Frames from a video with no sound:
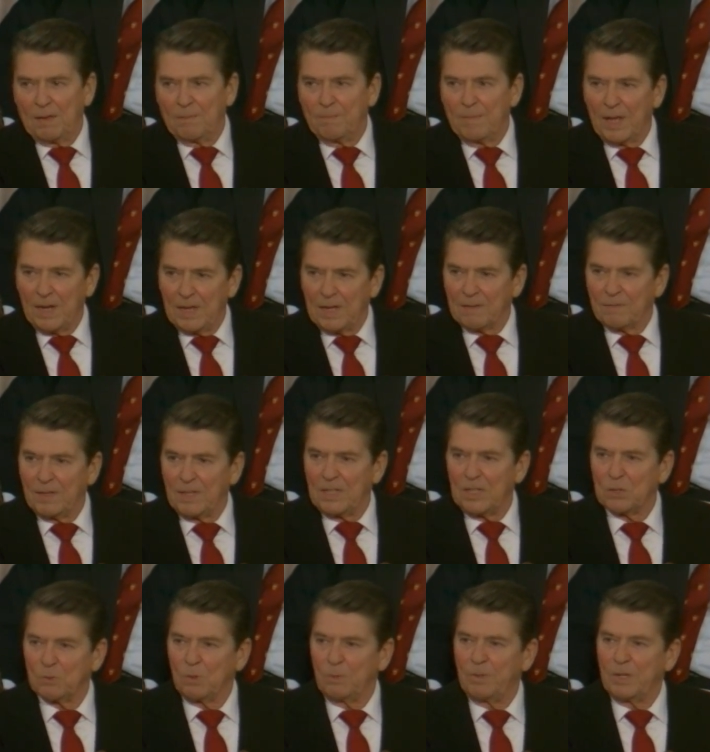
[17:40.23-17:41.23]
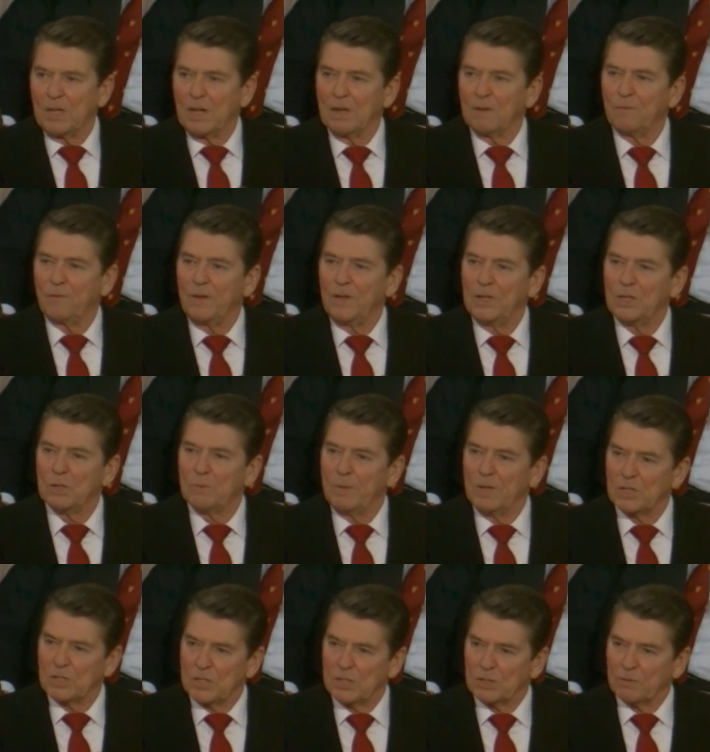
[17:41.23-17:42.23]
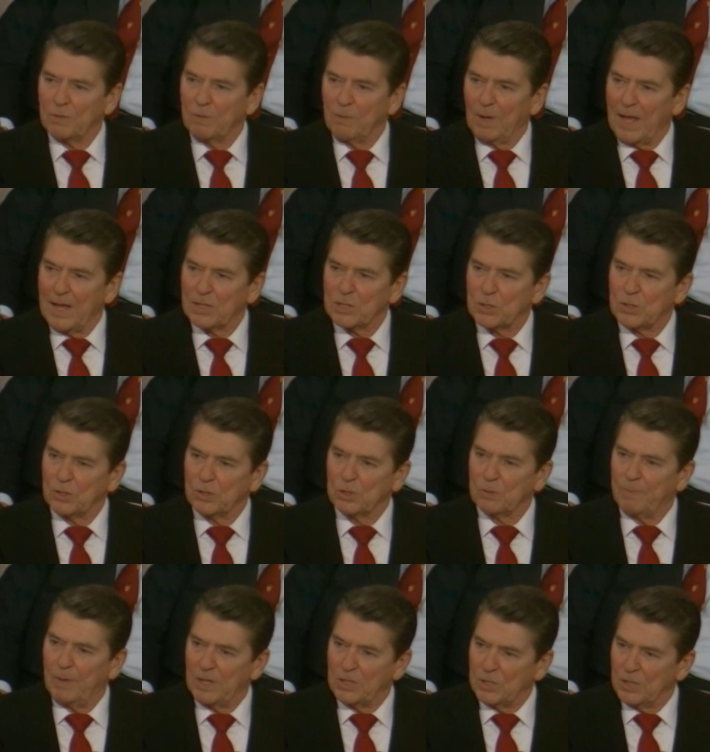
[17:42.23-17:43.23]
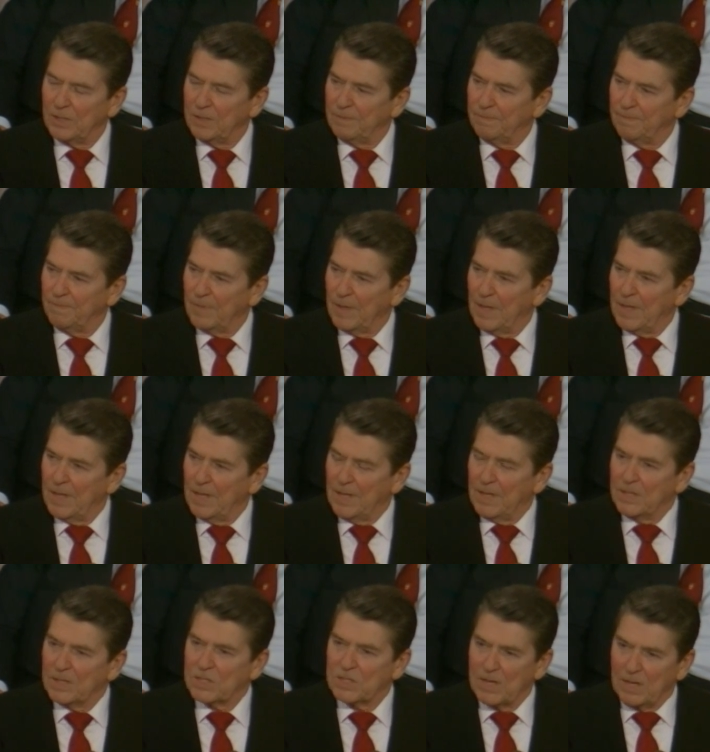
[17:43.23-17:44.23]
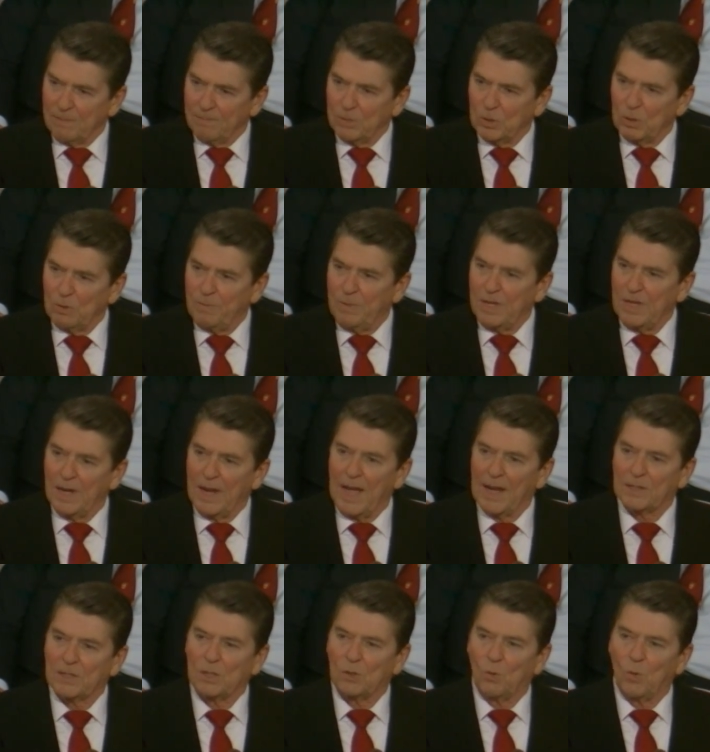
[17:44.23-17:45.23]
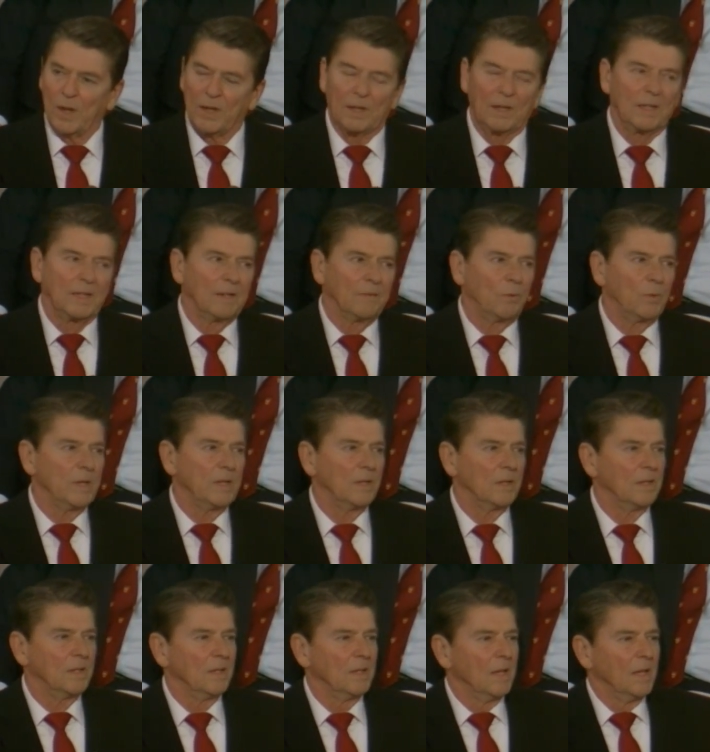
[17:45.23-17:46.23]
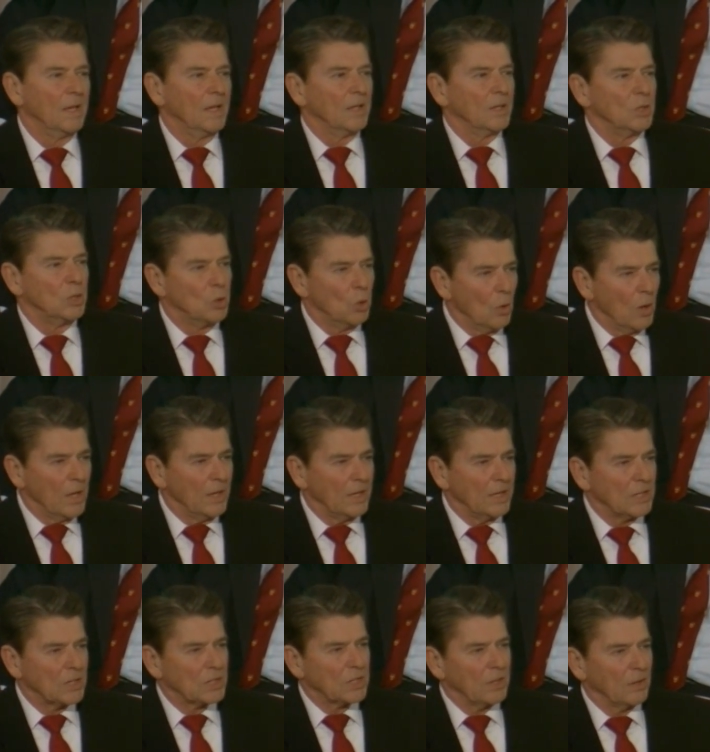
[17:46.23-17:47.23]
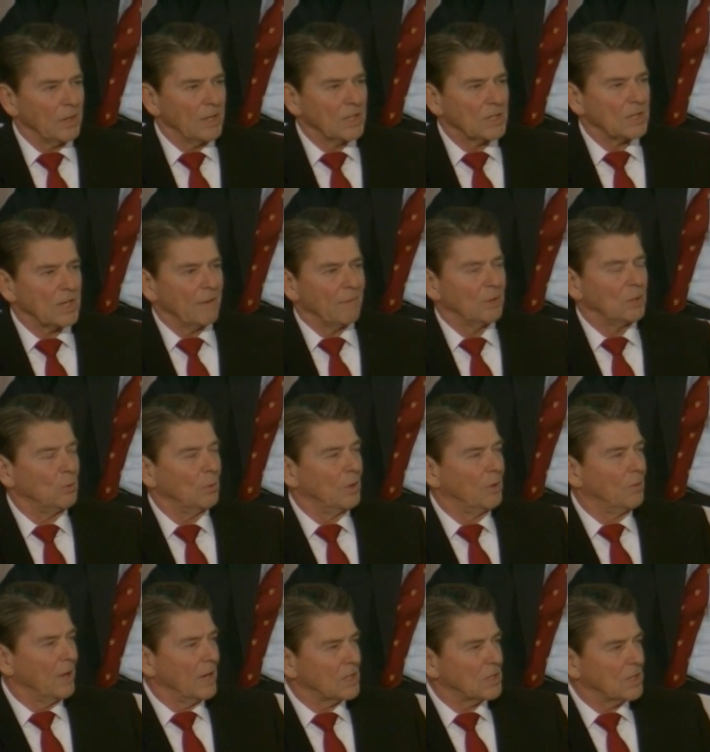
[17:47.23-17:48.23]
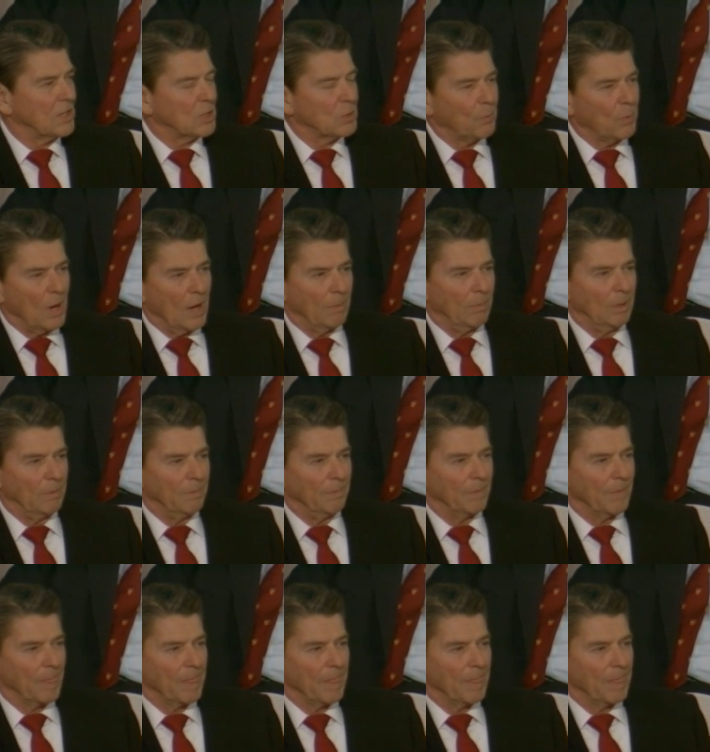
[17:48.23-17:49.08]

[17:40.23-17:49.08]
Many of these will be unfinished business from last year's budget. Some could be enacted quickly if we could join in a serious effort to address this problem.